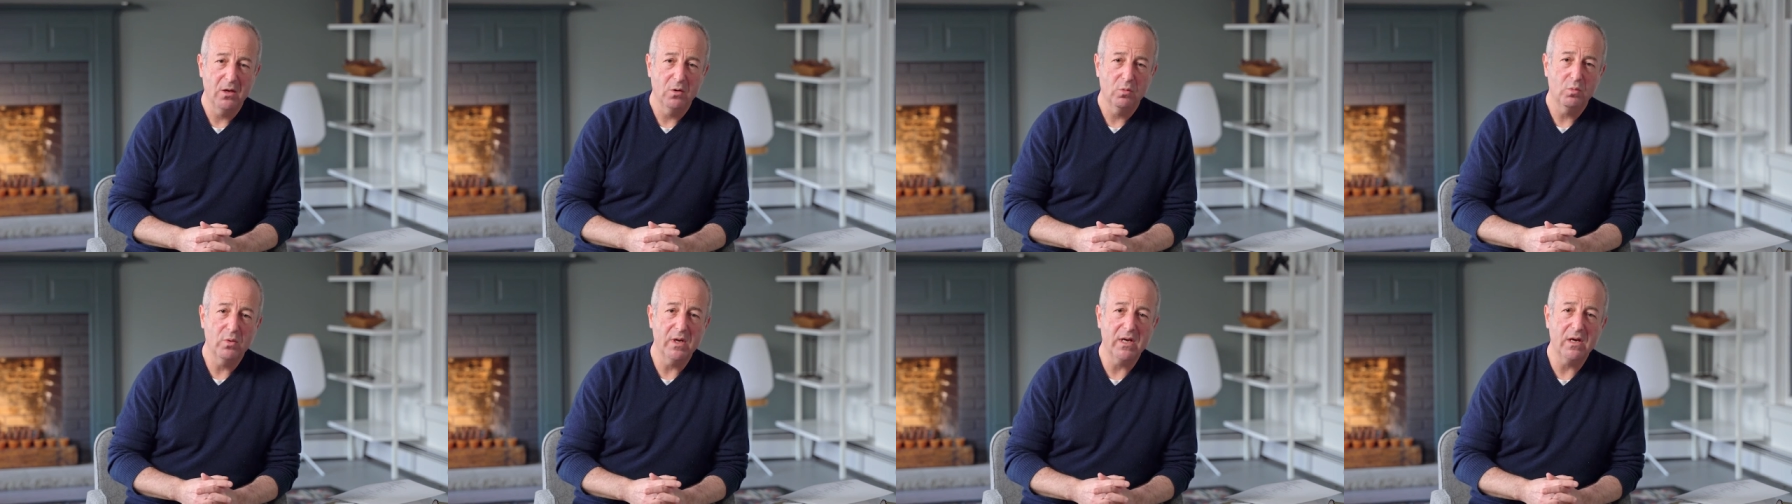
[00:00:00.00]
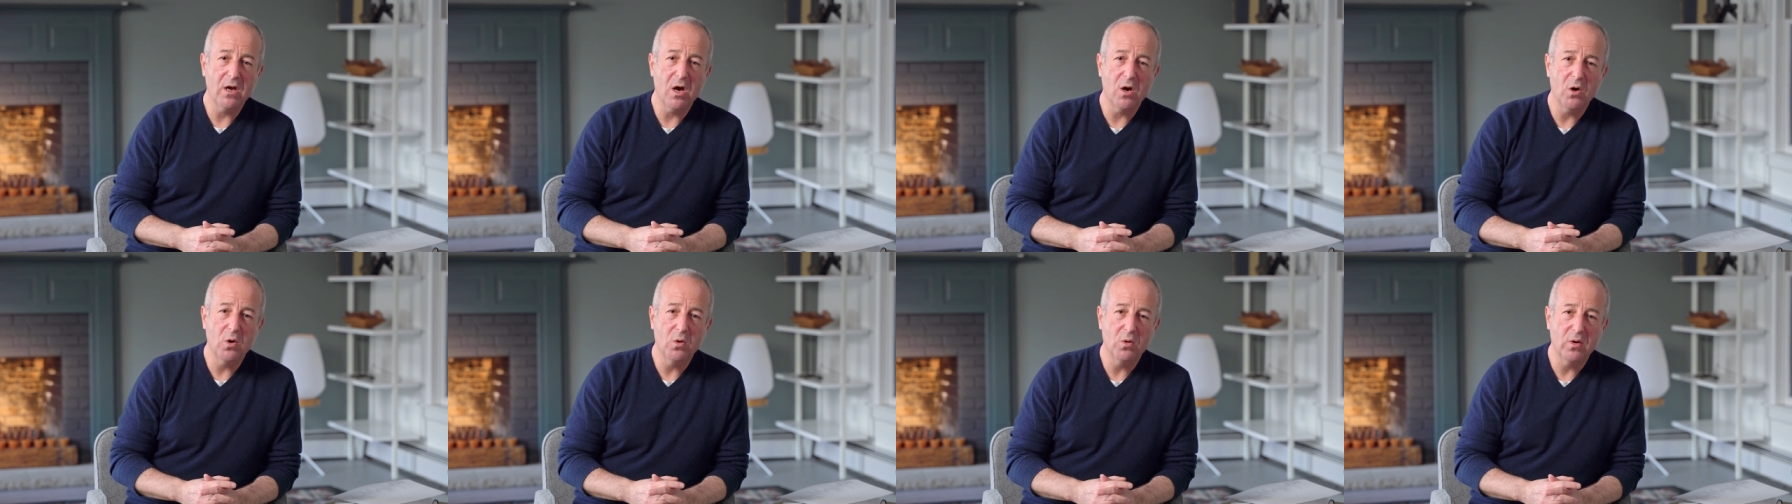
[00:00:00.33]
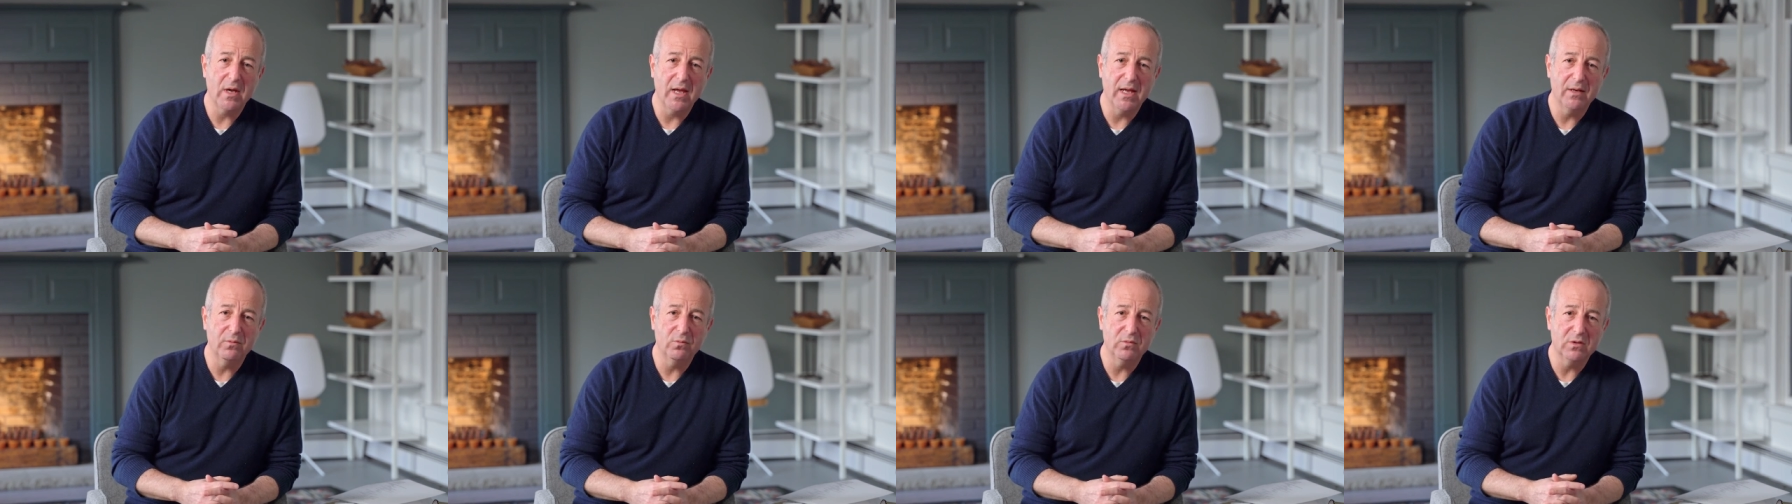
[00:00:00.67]
We go
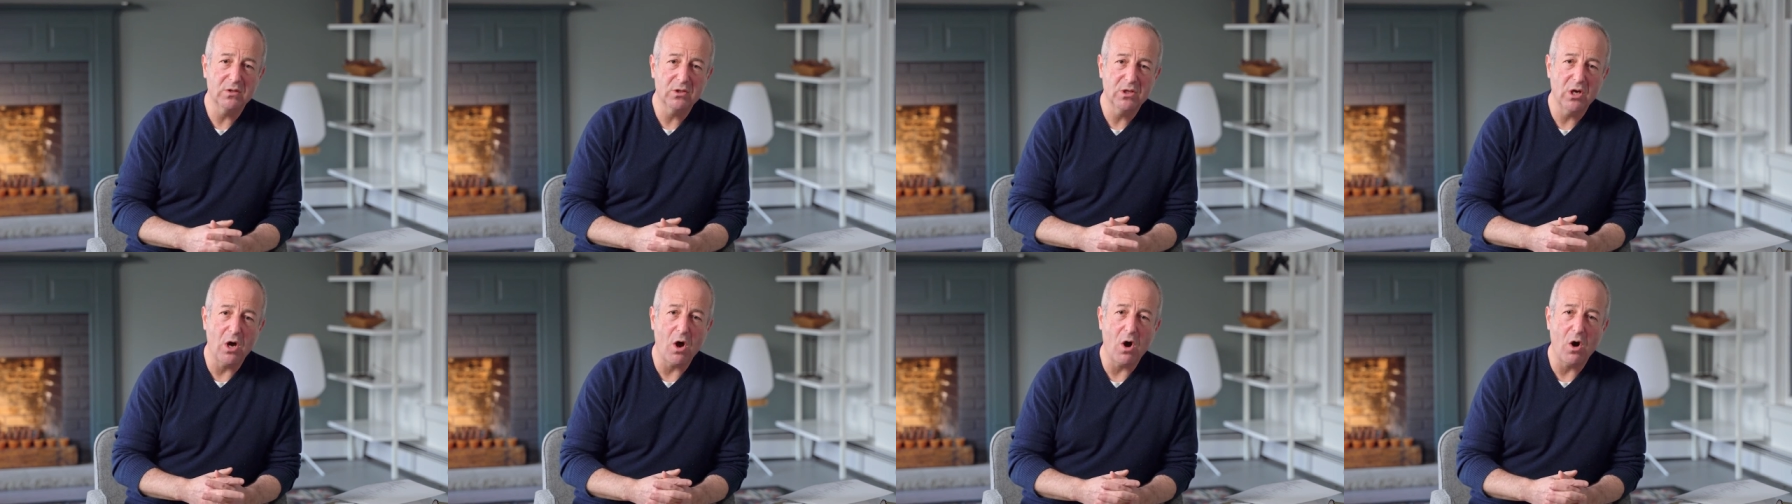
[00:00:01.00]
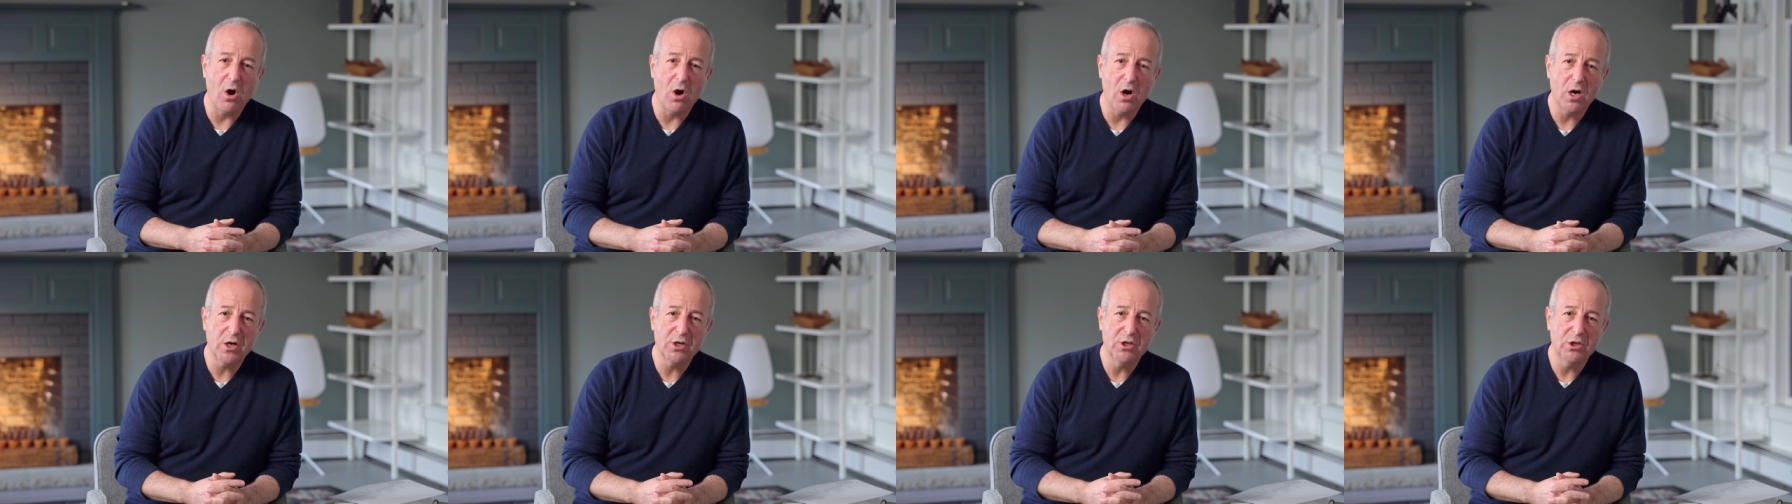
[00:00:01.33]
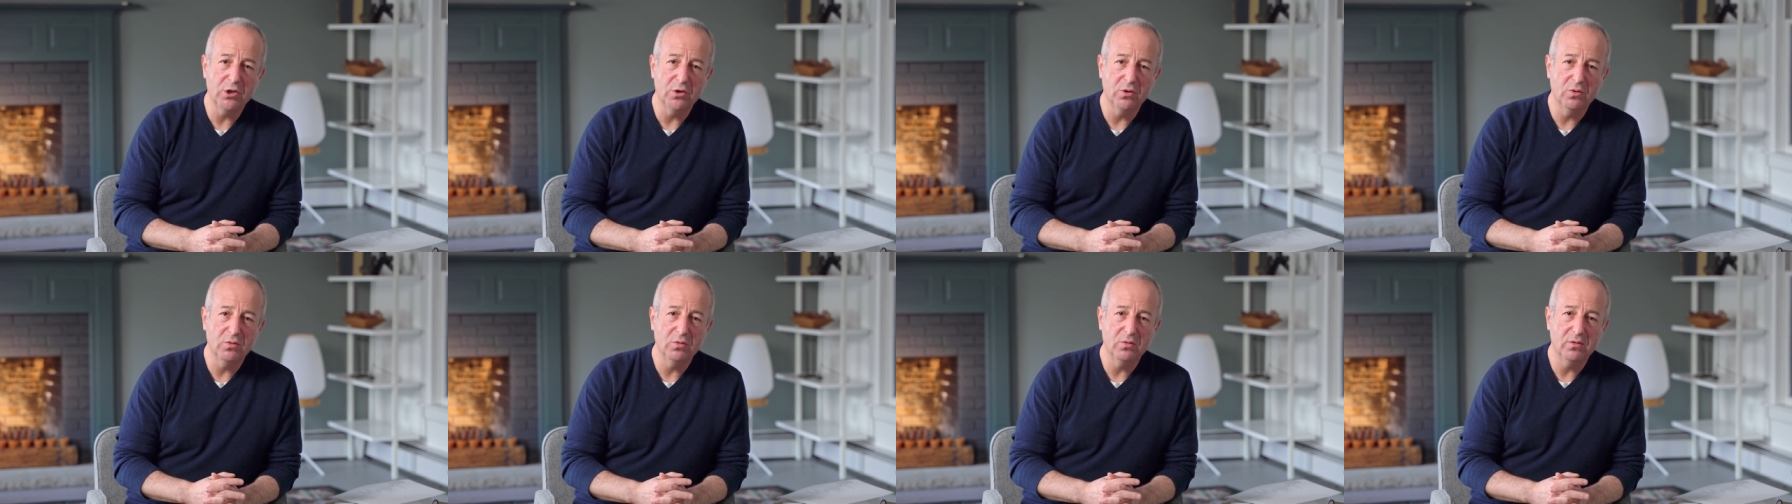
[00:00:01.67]
and to
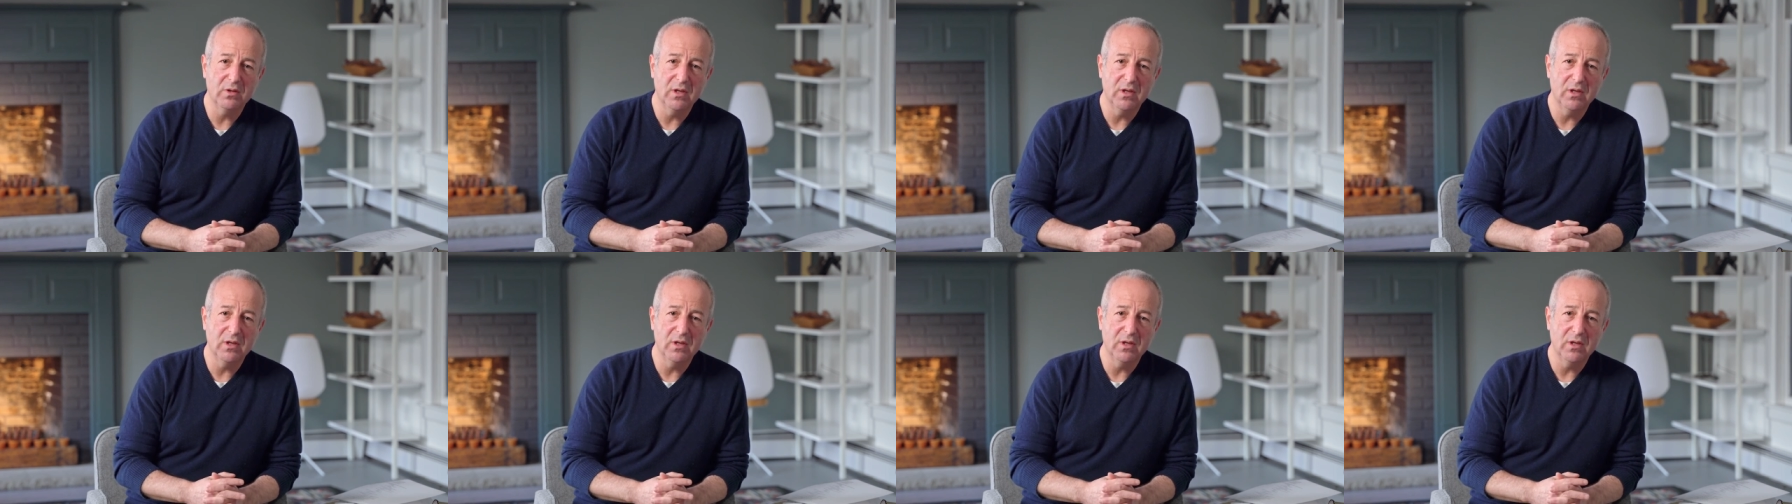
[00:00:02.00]
argue